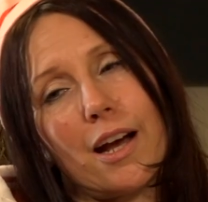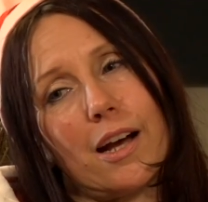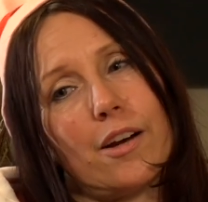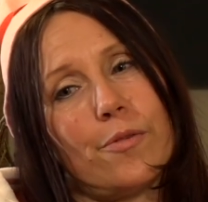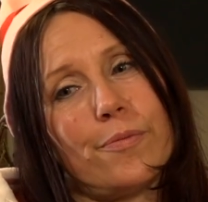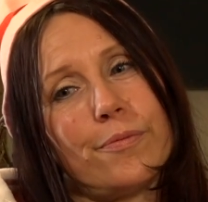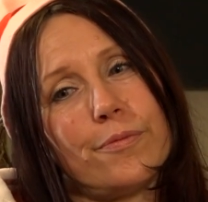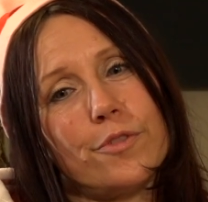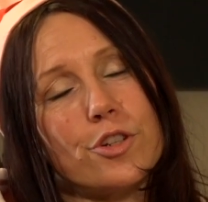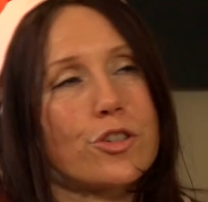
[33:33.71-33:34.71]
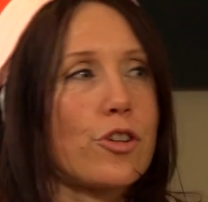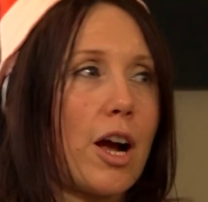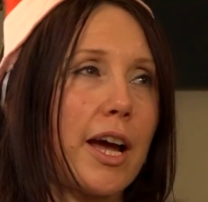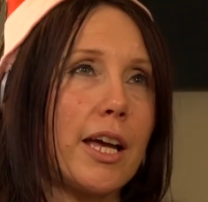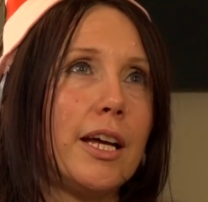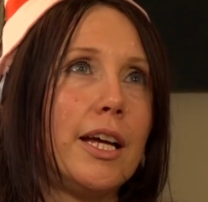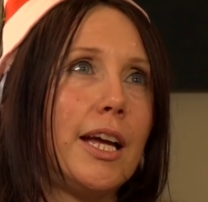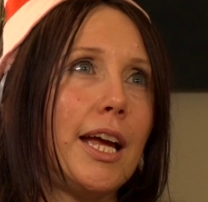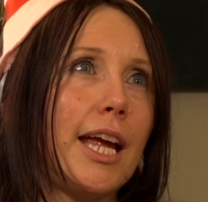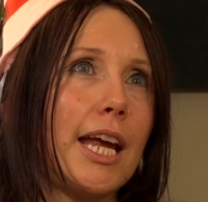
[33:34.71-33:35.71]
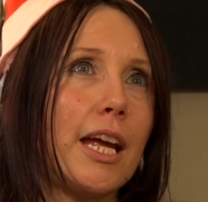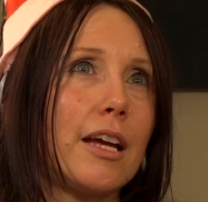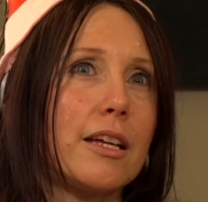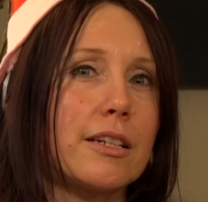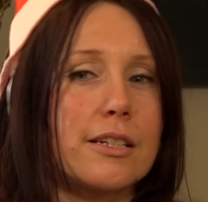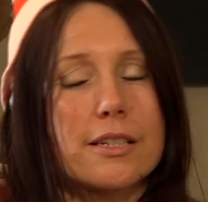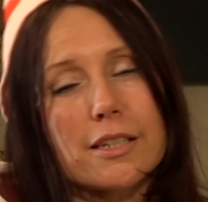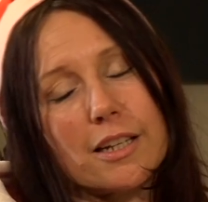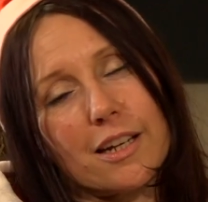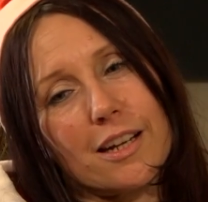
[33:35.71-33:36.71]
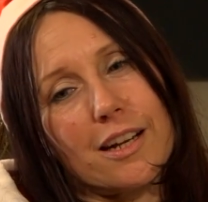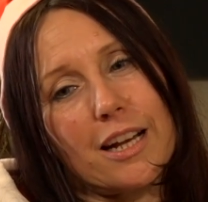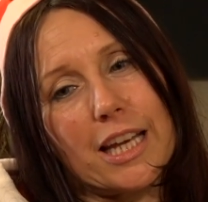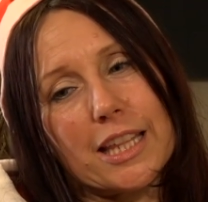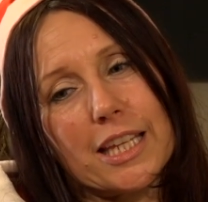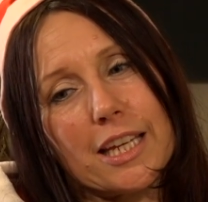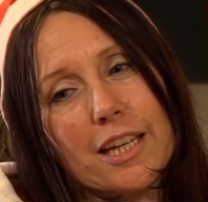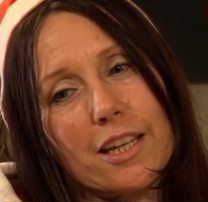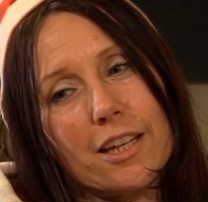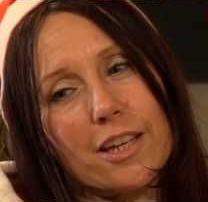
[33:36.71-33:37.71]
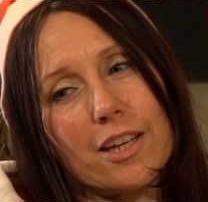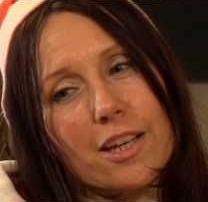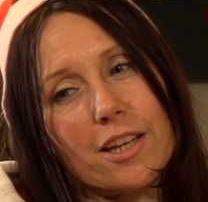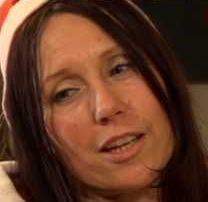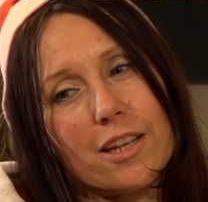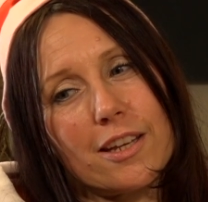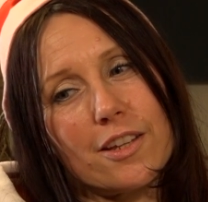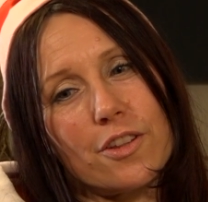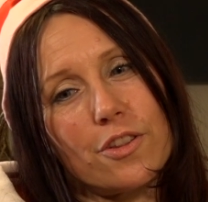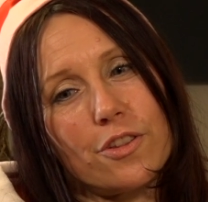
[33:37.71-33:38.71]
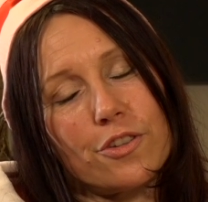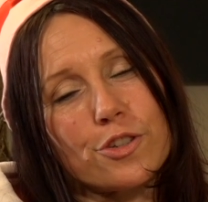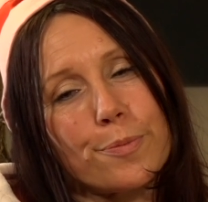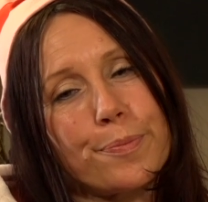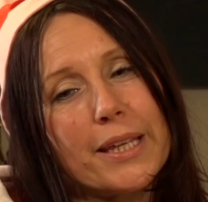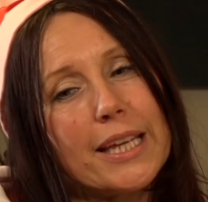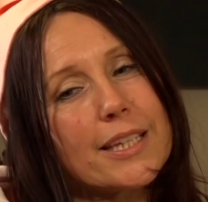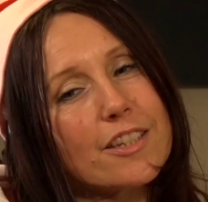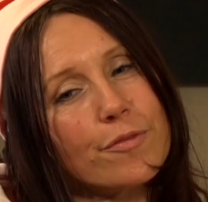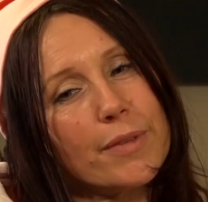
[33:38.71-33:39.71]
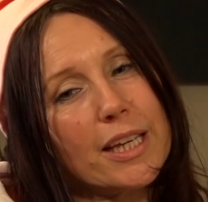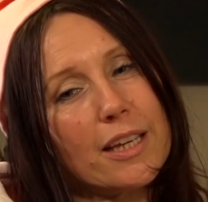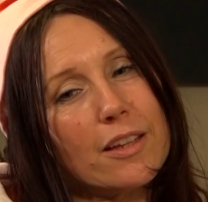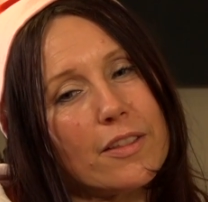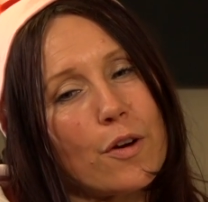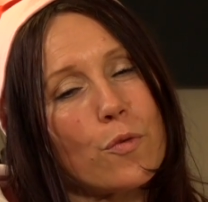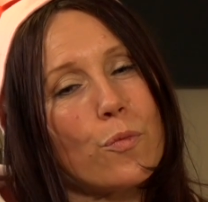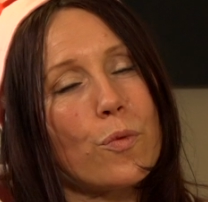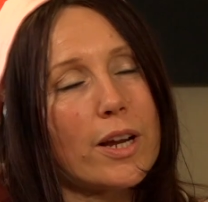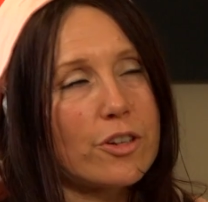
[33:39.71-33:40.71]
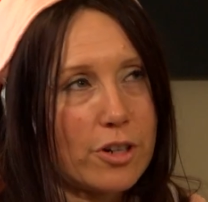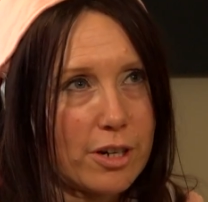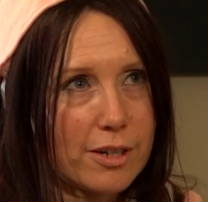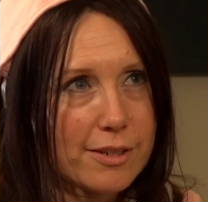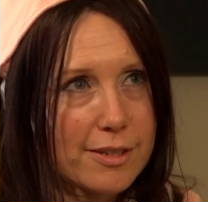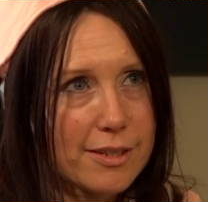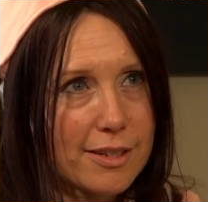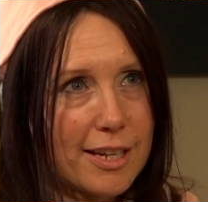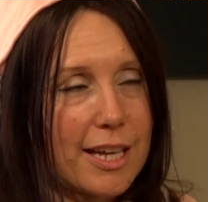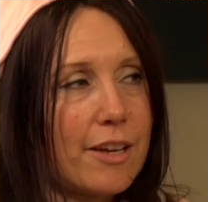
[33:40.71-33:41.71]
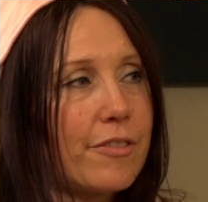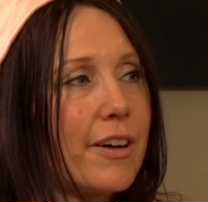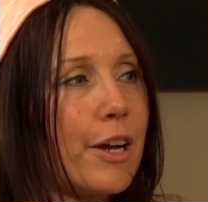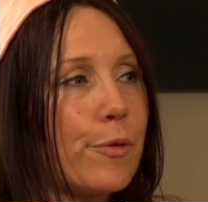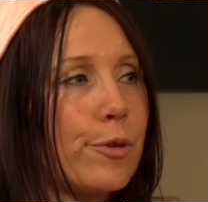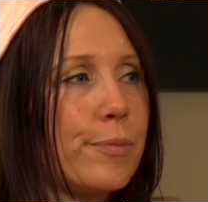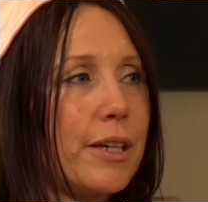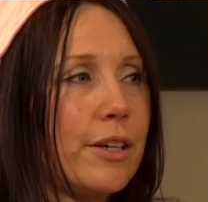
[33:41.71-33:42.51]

to try. And I think there's a piece of me that wonders if I will